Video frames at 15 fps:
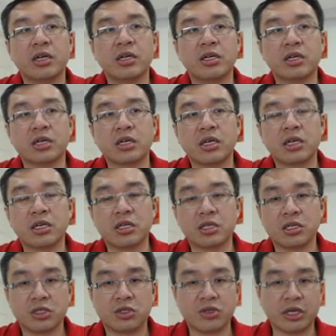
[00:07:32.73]
the king
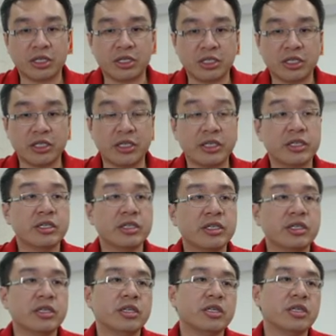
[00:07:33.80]
structure
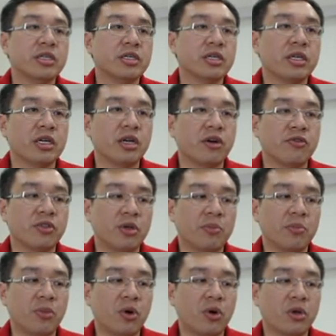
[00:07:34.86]
of the
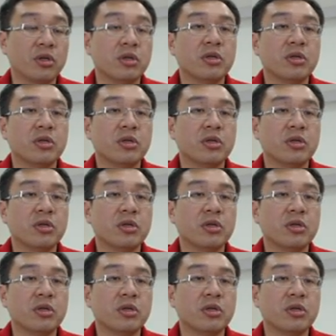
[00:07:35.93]
pawn.